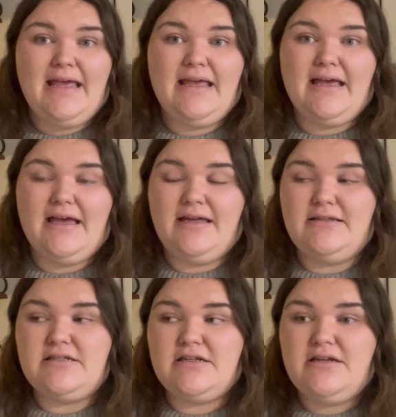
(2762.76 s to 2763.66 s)

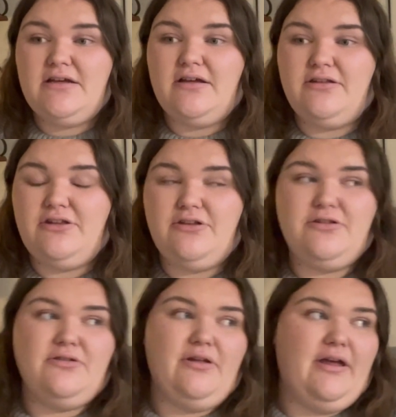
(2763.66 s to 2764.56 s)
and
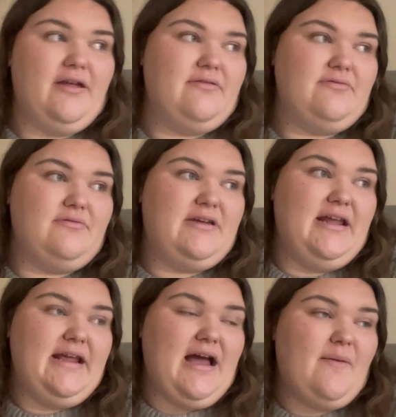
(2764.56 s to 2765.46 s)

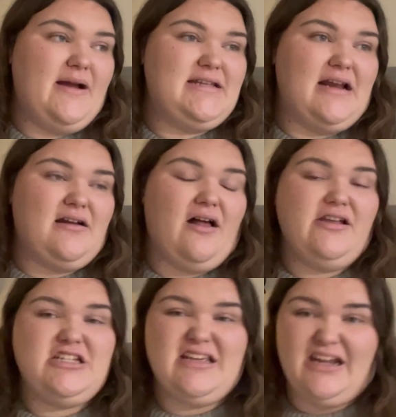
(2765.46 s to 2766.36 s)
getting out my
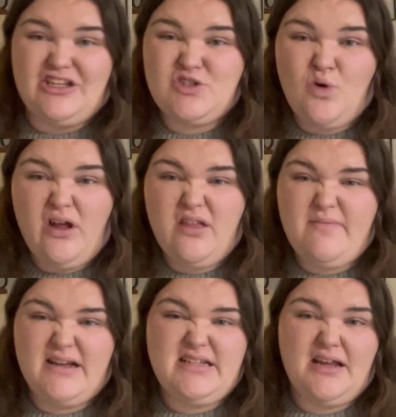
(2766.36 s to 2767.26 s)
technology, getting soil in
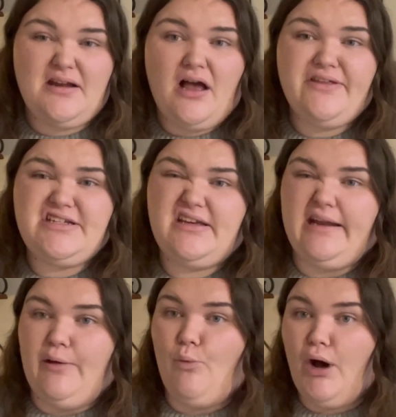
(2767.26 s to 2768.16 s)
my technology,
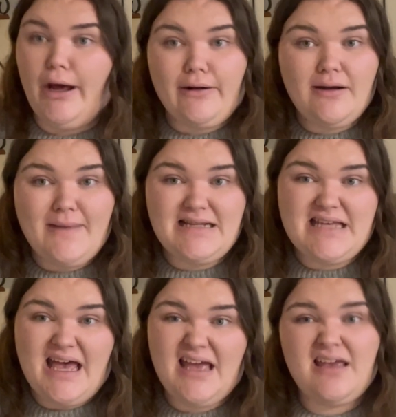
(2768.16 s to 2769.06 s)
getting water in my
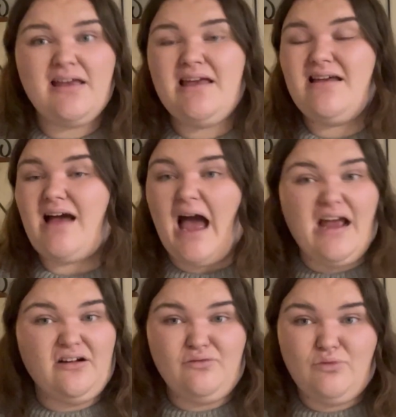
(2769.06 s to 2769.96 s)
tech. I
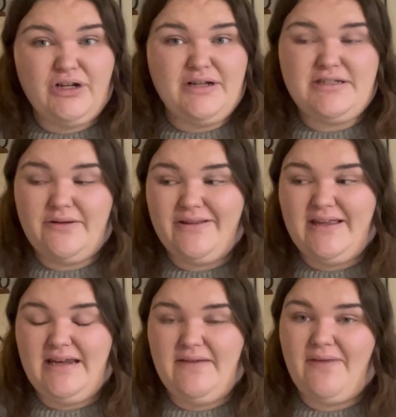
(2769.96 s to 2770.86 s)
don't want to deal with
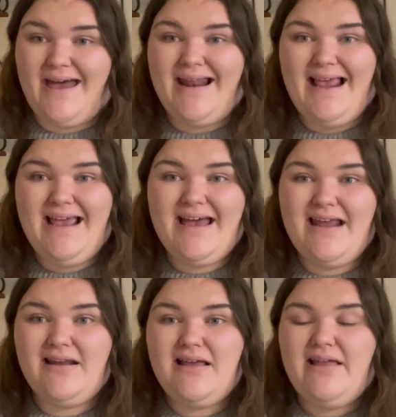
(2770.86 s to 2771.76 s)
any of that.
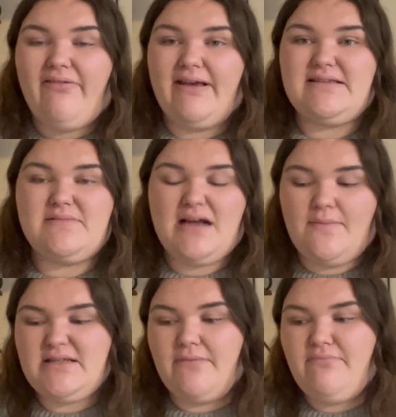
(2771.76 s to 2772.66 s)
And like
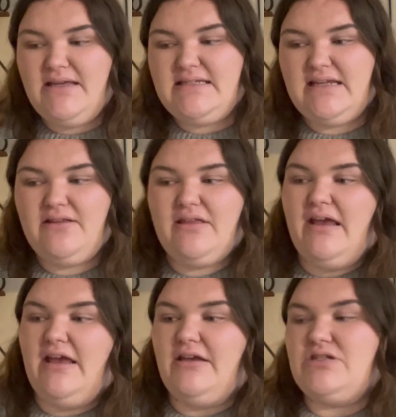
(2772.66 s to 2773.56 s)
sometimes I'm misting
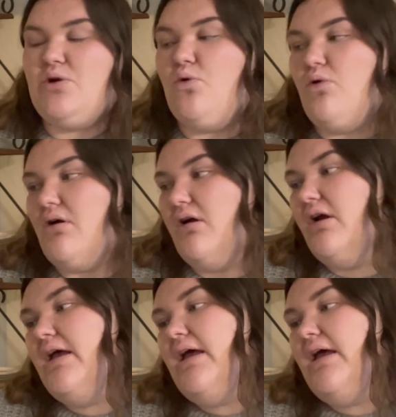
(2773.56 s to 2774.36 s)
things or